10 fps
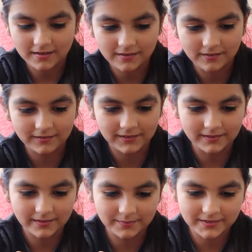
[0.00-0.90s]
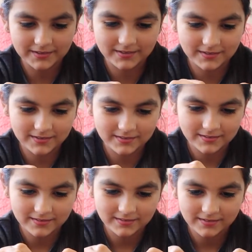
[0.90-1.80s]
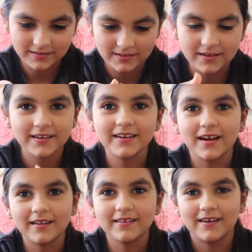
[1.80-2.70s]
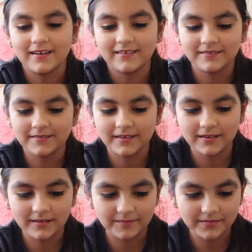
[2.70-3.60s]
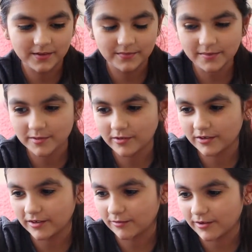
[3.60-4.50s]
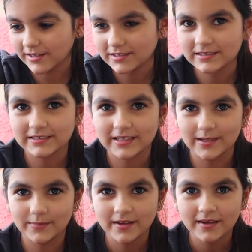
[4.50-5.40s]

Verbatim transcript: Hold on, let me just... Yeah, yeah. Um, you might be wondering, why is there tape?